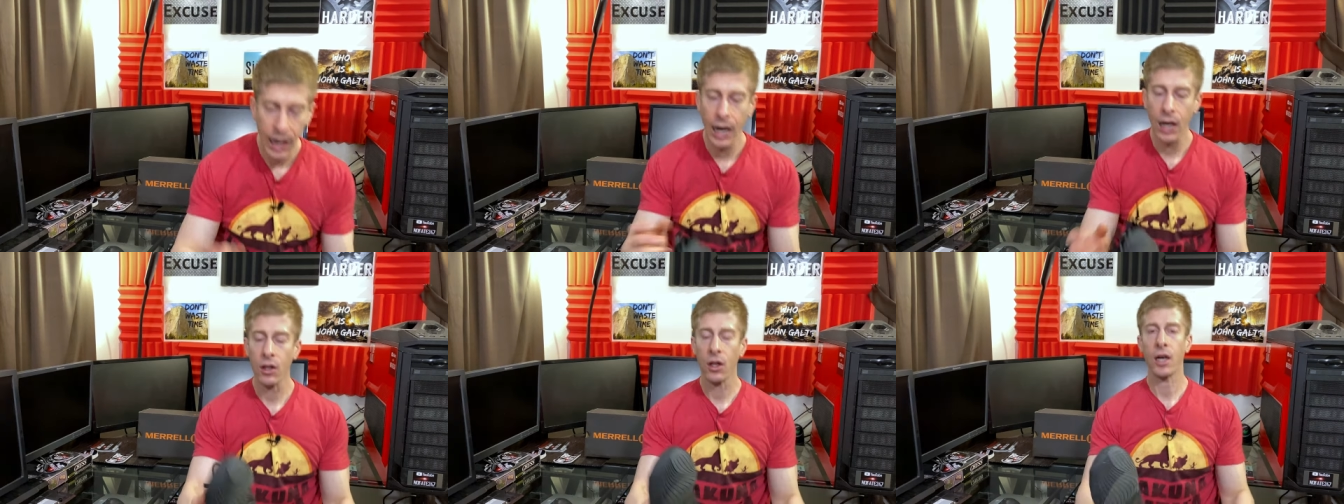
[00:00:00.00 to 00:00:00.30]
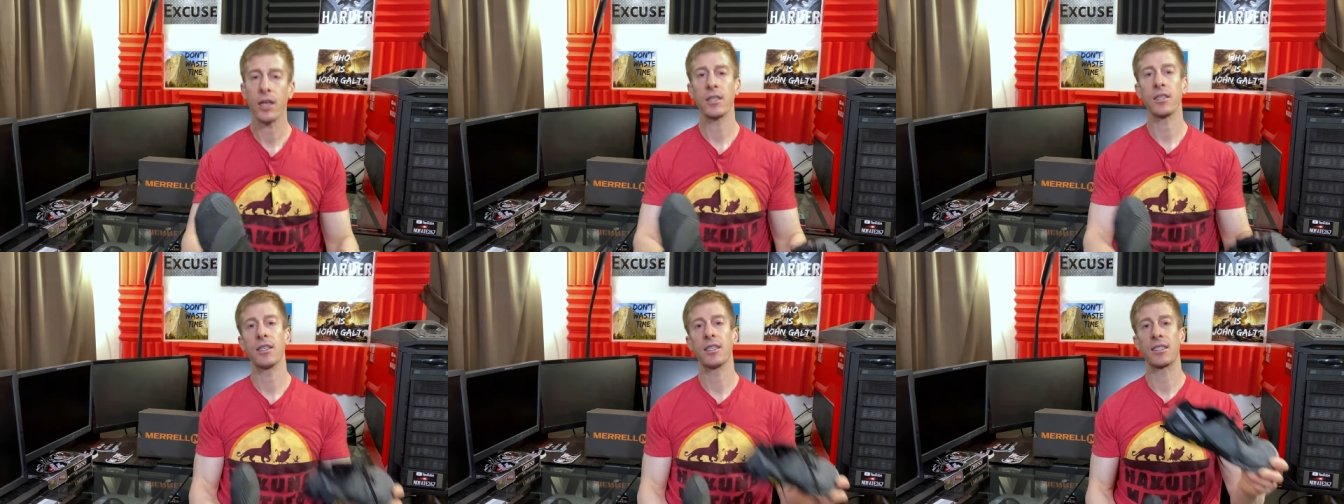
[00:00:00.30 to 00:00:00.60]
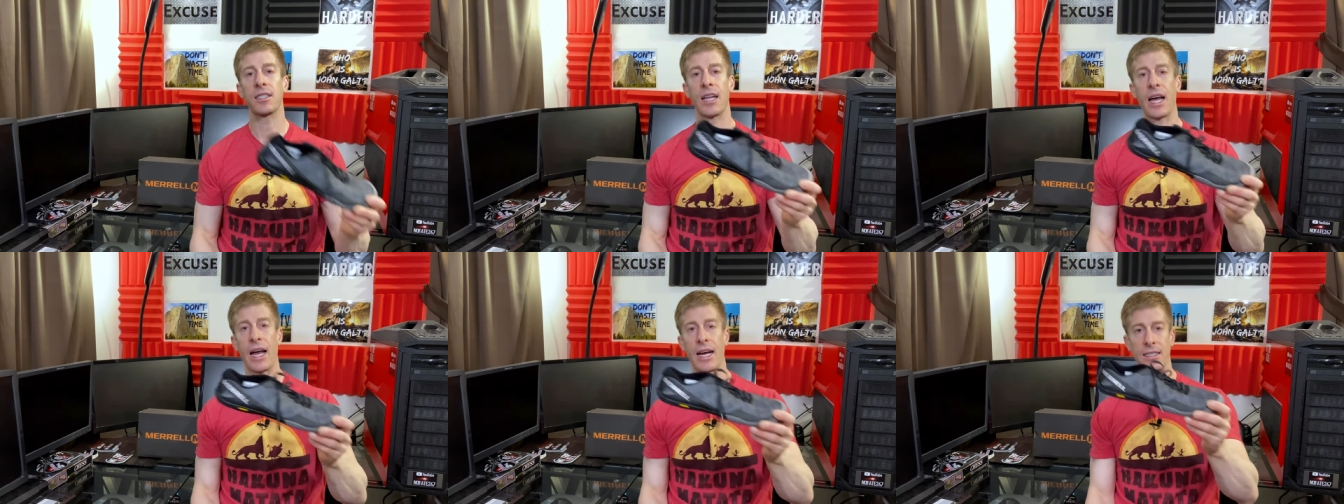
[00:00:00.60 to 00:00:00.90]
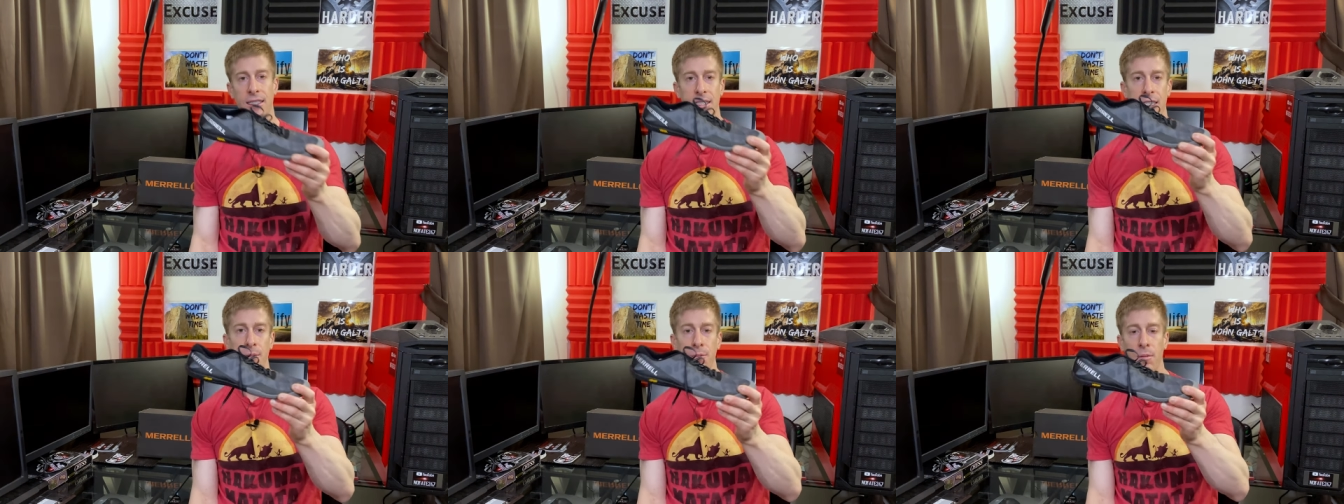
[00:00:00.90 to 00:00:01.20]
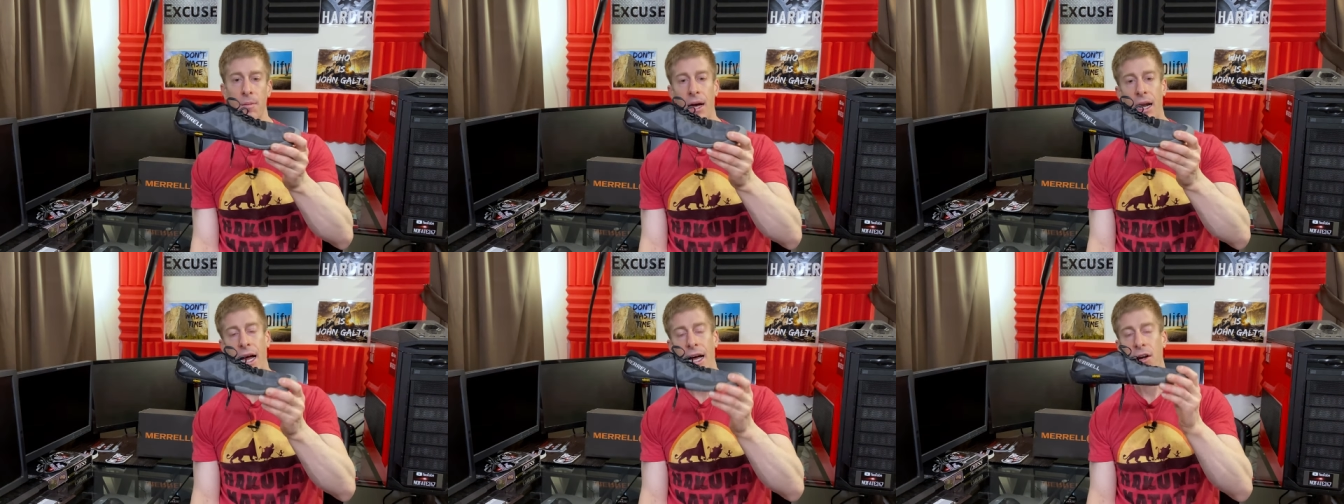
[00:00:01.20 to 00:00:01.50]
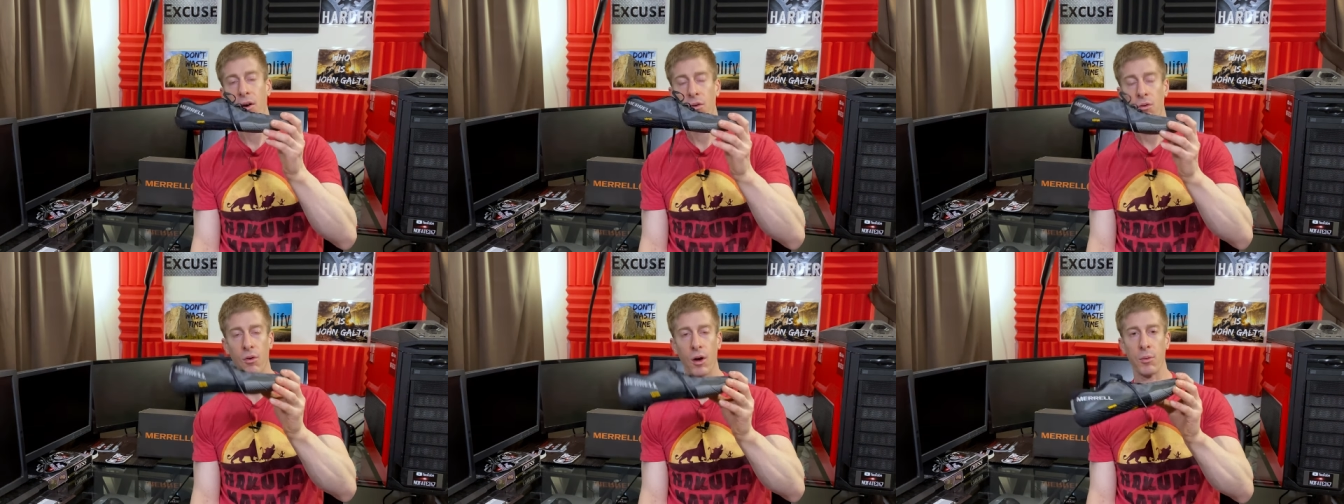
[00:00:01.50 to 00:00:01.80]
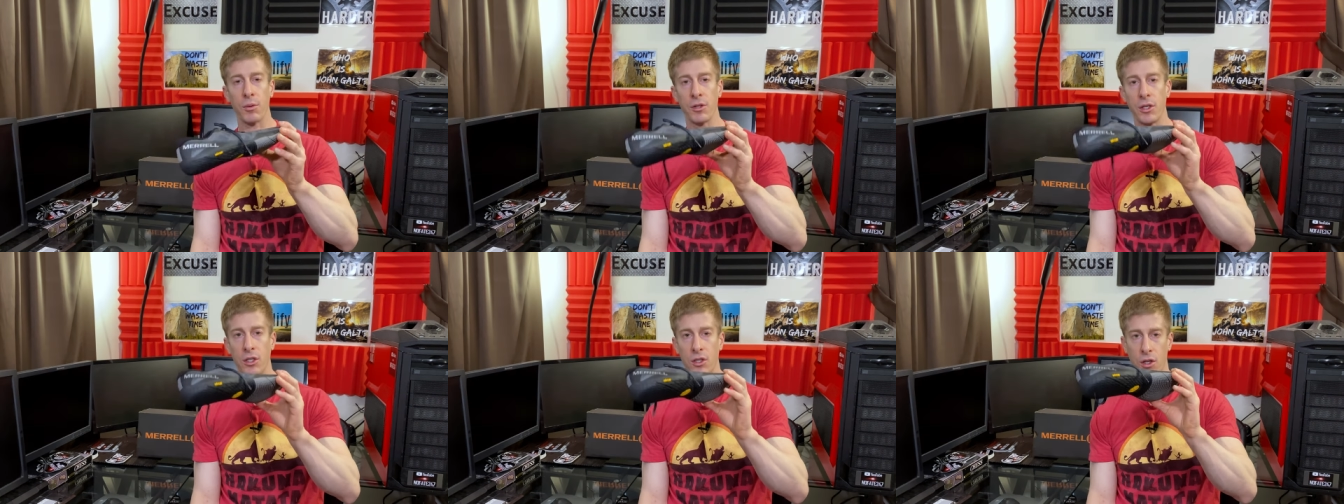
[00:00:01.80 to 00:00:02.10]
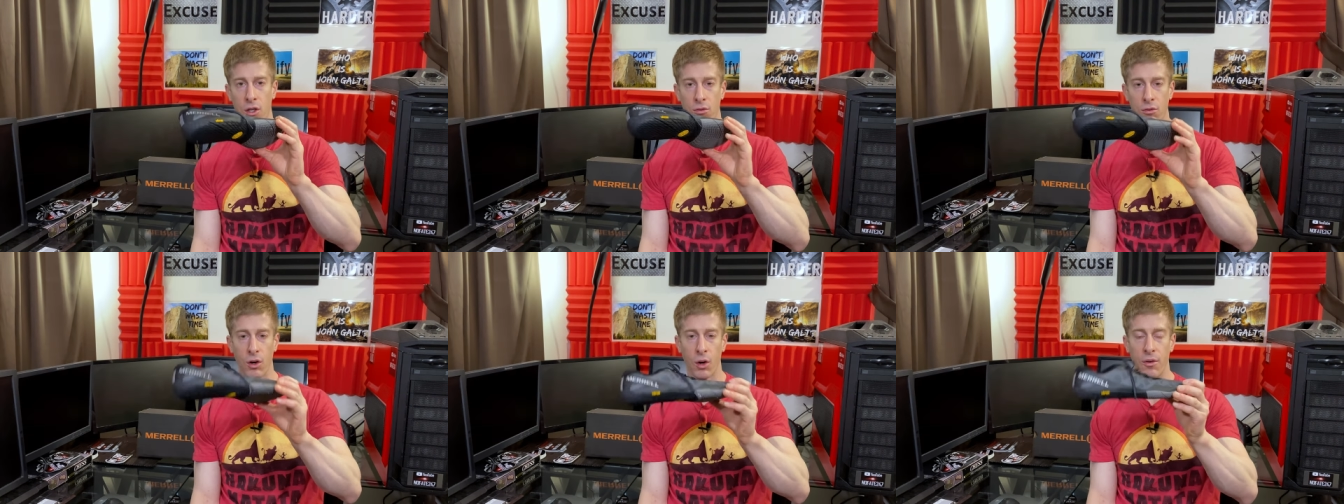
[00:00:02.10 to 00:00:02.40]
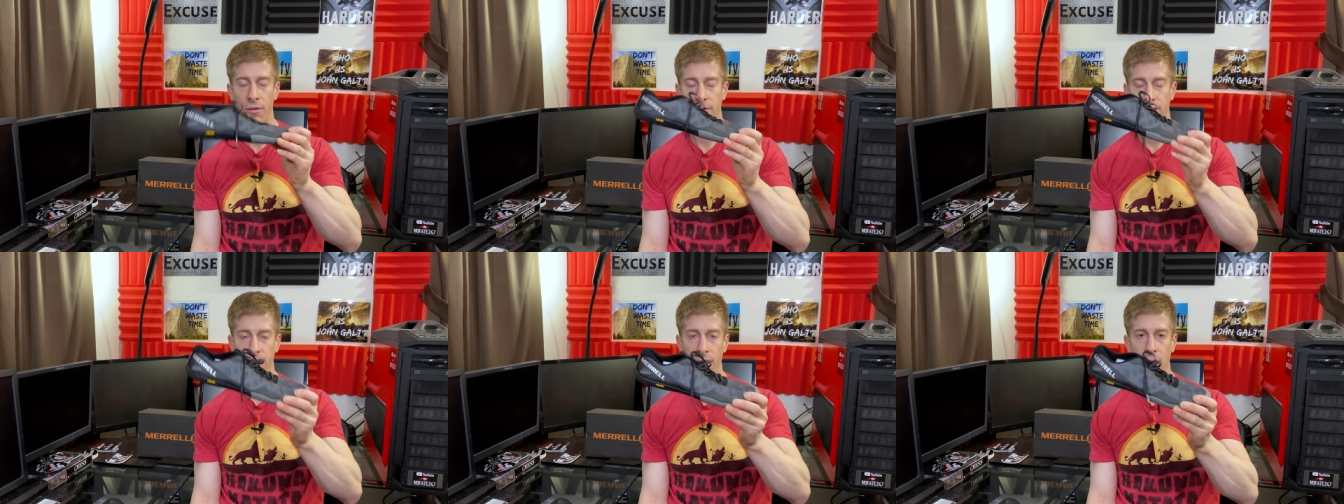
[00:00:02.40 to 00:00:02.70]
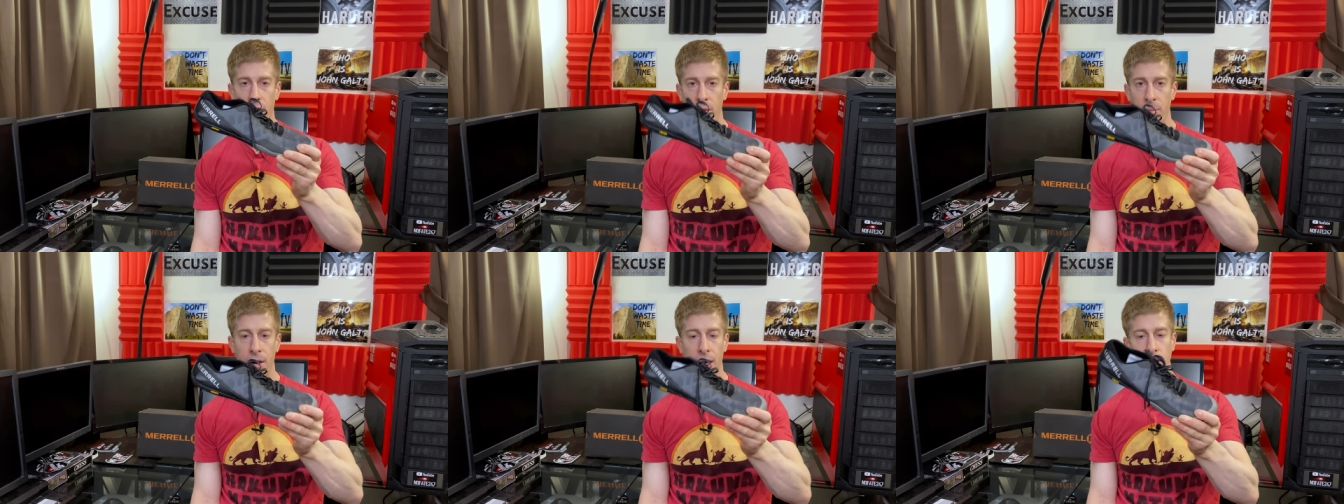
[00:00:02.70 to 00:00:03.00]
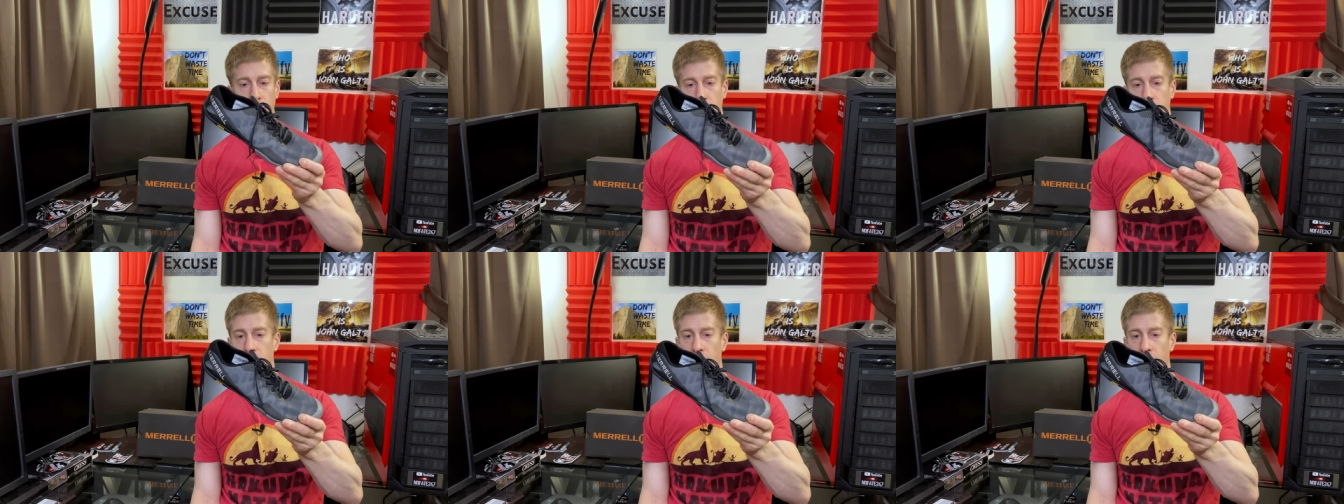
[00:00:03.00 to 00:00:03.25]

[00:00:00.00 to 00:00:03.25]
how long do these last? Keep in mind, I don't run with these on the road very much.